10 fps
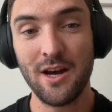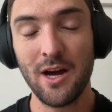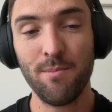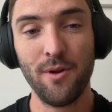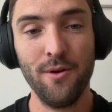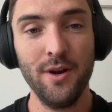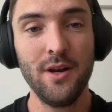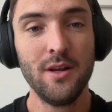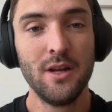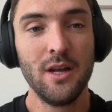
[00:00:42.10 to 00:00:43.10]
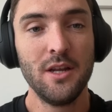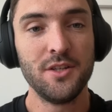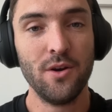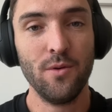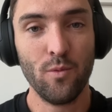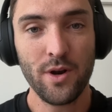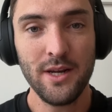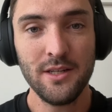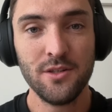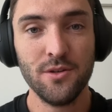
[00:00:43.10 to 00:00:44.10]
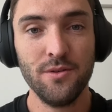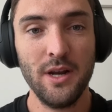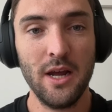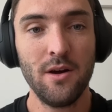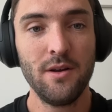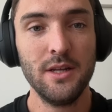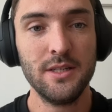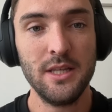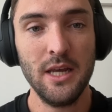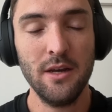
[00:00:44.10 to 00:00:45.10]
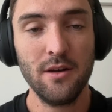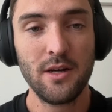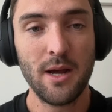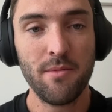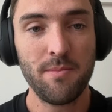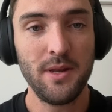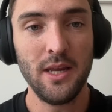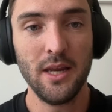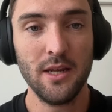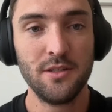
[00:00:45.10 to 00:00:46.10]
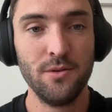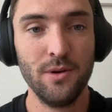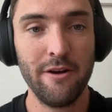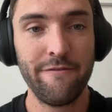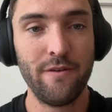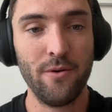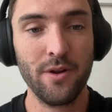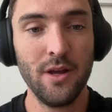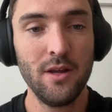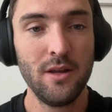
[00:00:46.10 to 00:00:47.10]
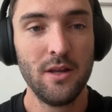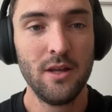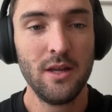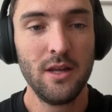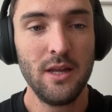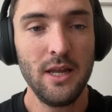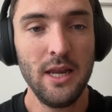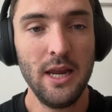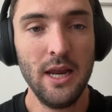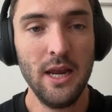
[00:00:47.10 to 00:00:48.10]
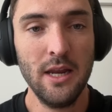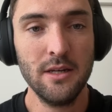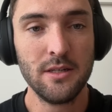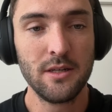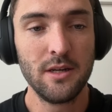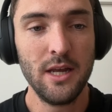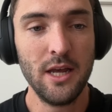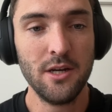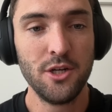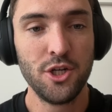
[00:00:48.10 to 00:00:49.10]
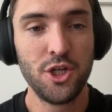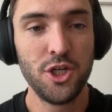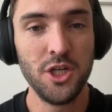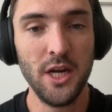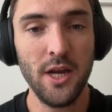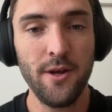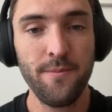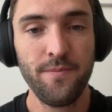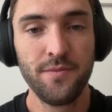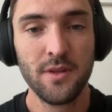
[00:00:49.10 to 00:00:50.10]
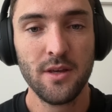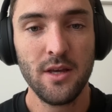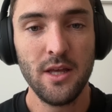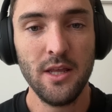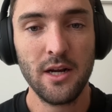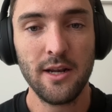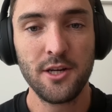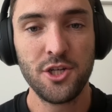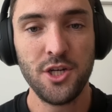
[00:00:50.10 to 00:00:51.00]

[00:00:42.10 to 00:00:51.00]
now uploaded. So what I need to do now is then come up here to our folder and hit share, and then click